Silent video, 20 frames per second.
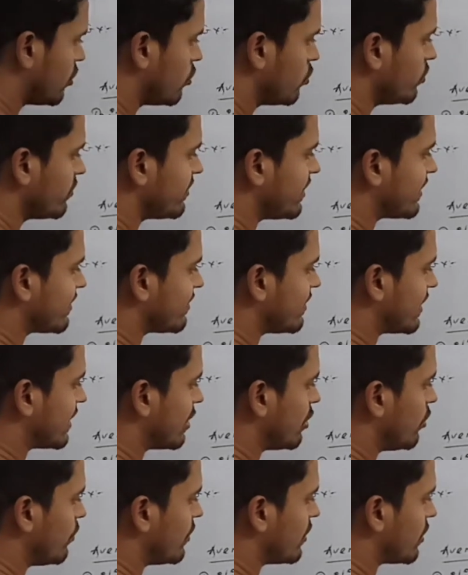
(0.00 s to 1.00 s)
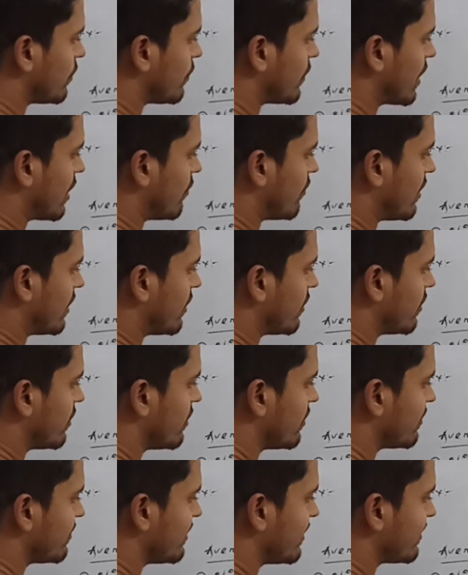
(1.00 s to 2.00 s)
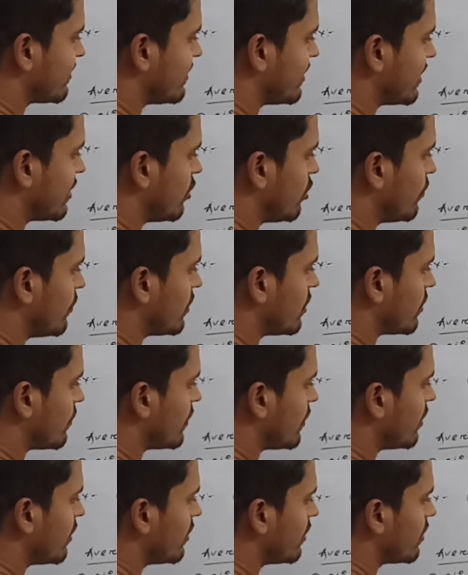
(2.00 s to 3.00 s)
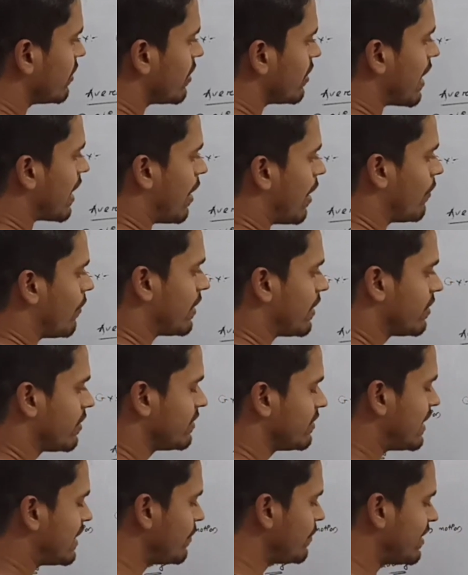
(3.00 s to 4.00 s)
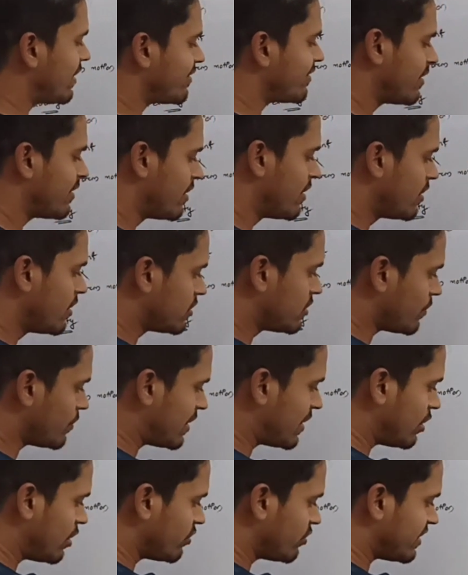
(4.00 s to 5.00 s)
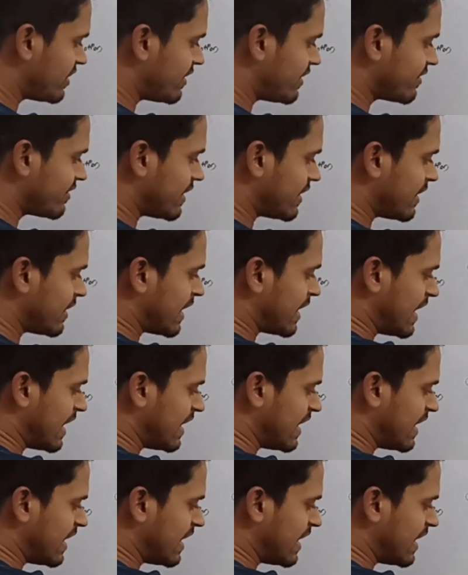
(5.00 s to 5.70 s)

to 60 km per hour. 60 km per hour. That means the velocity is getting